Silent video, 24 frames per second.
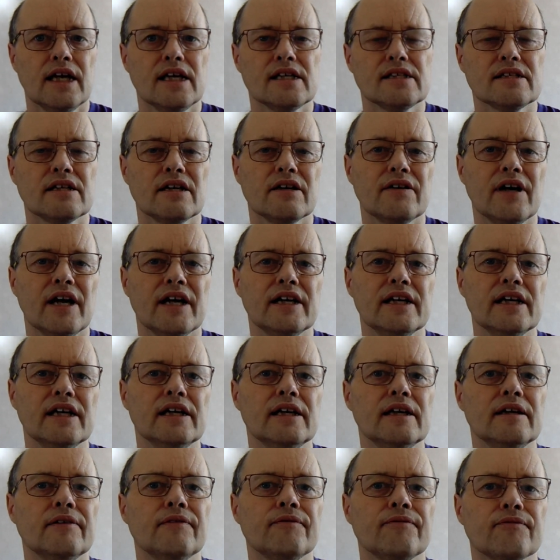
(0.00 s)
Is there
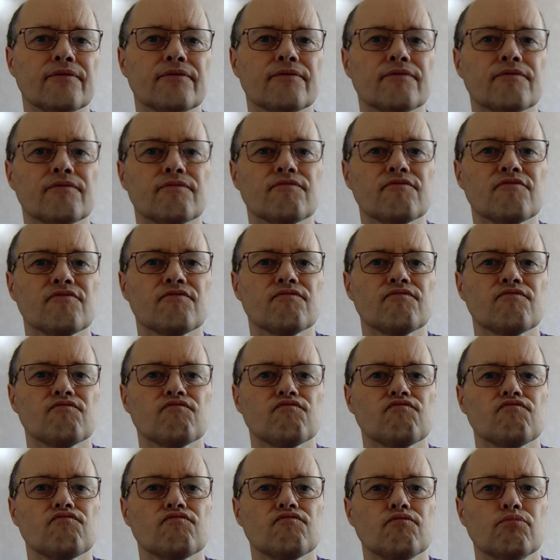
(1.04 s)
any
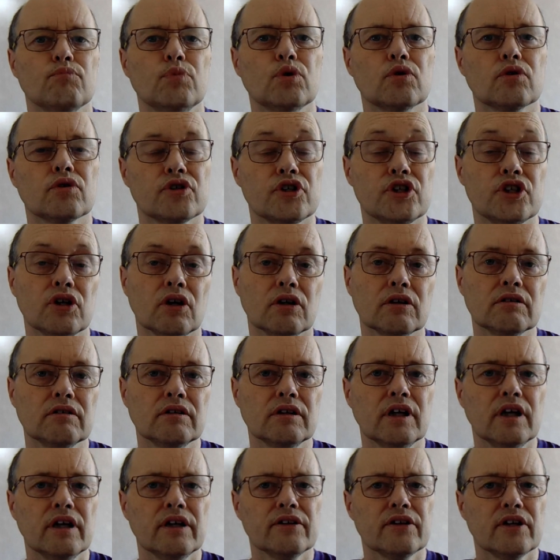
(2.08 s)
book
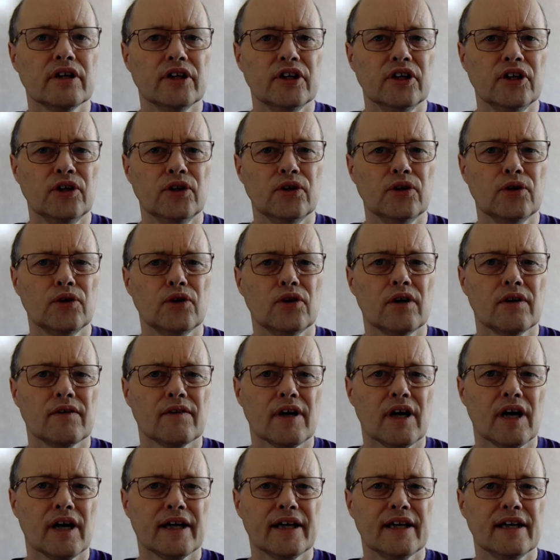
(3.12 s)
genre that you
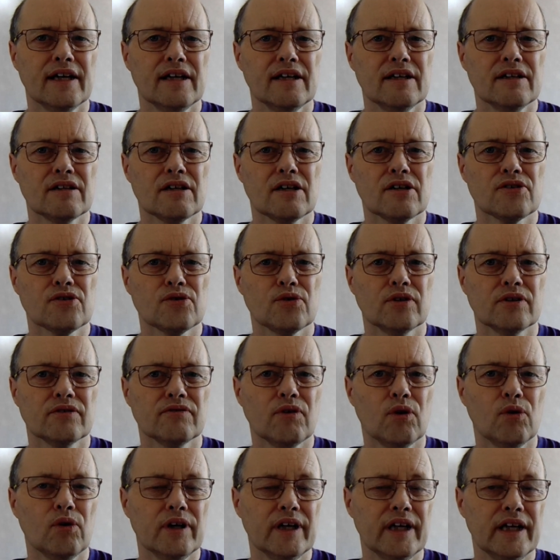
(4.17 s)
are keen to
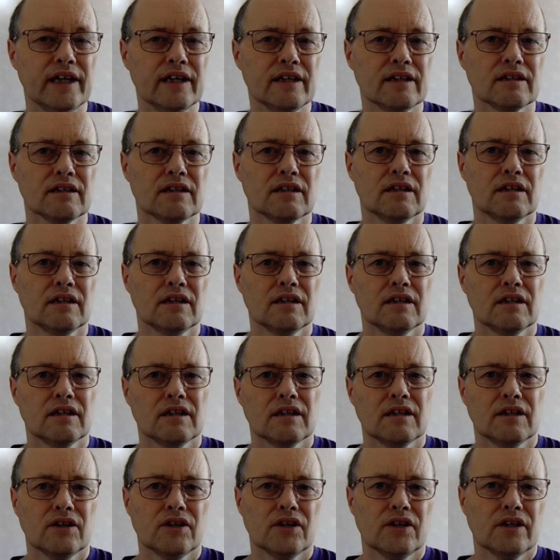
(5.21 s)
avoid?
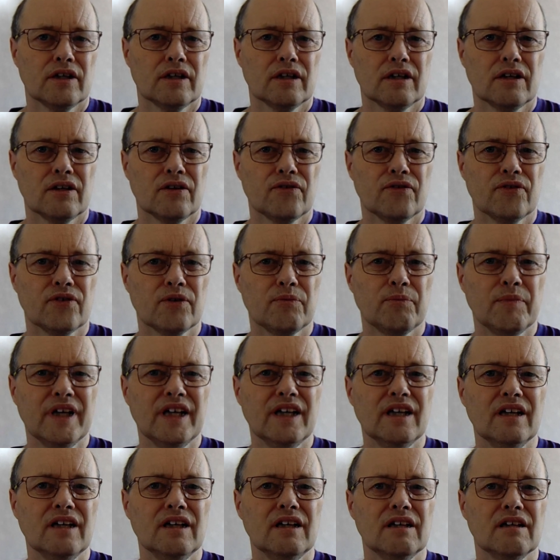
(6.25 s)
For
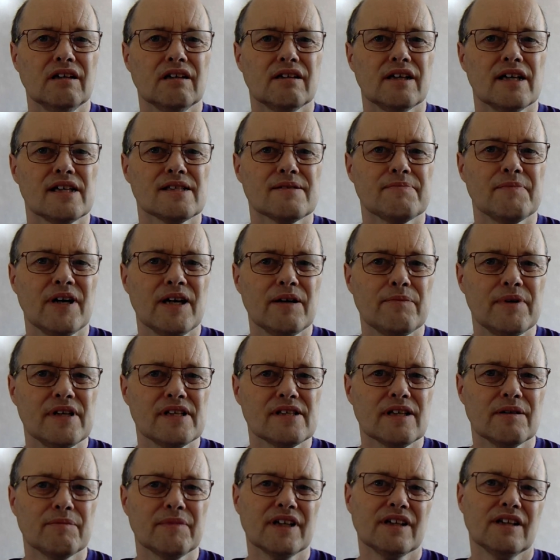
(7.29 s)
me, this may be
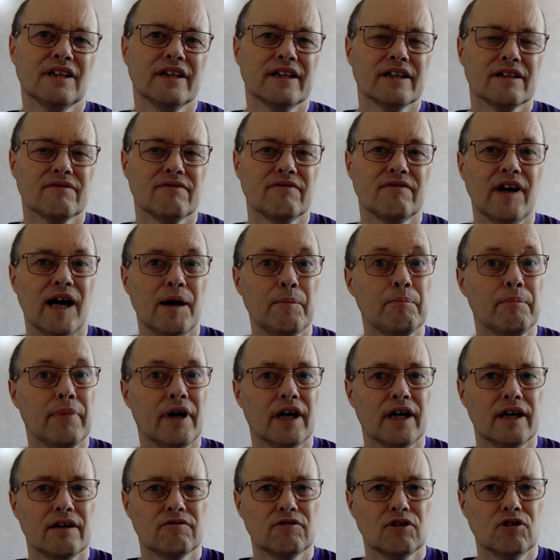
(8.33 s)
something like
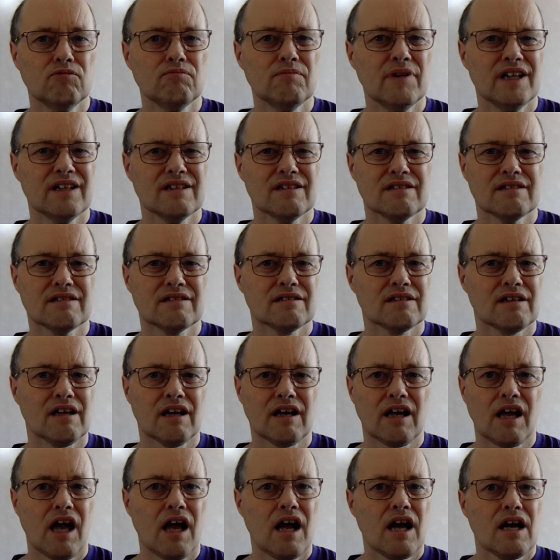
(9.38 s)
vampire romance.
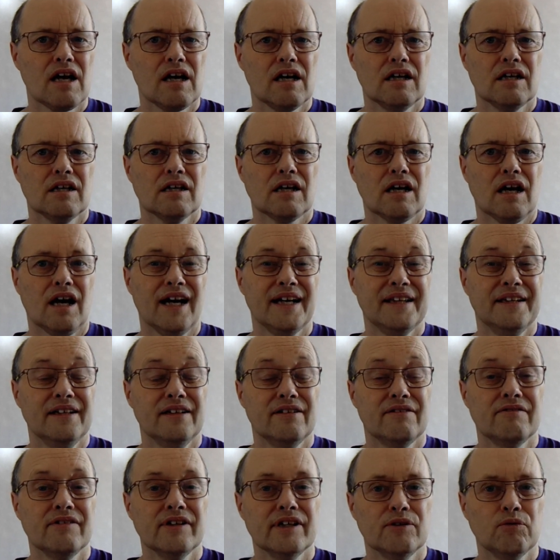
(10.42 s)
I
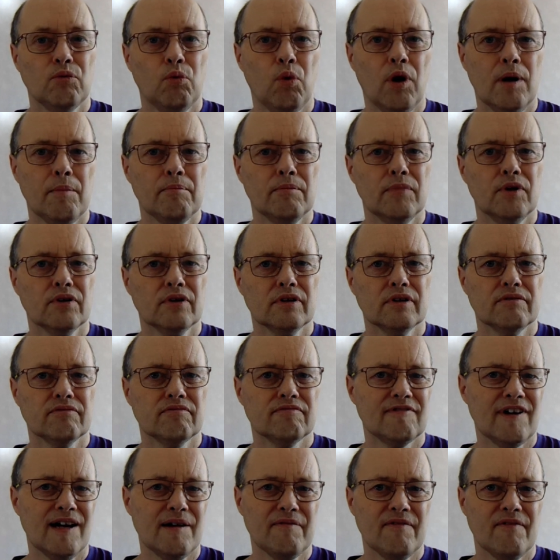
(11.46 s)
did read one book
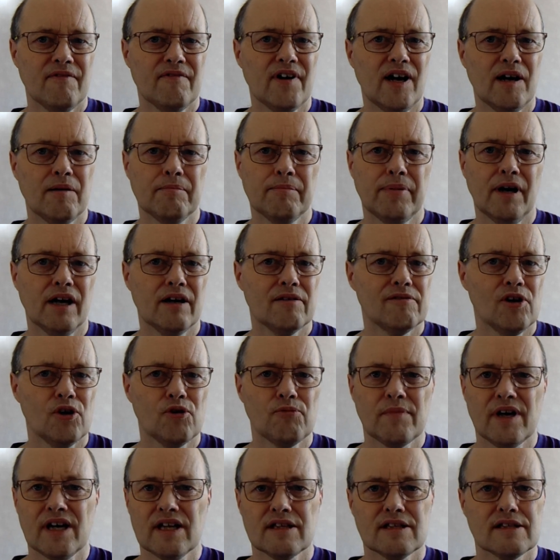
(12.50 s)
of vampire
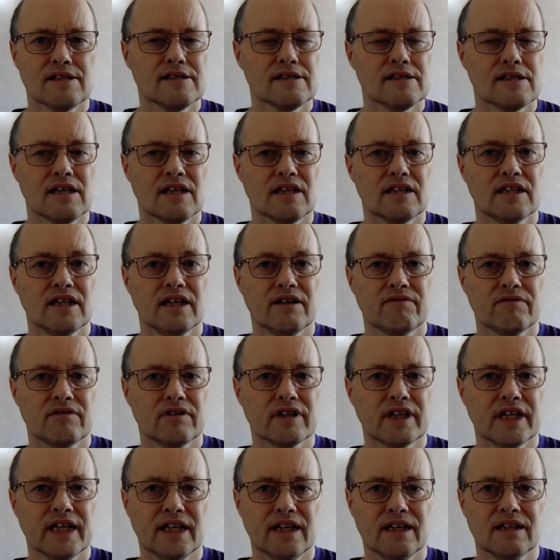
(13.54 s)
romance, never
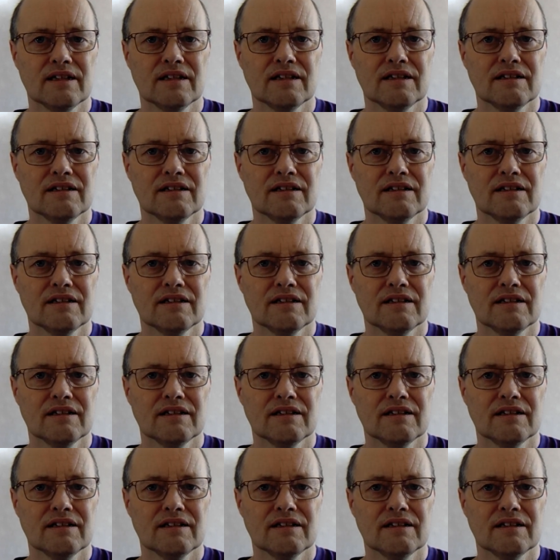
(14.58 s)
again.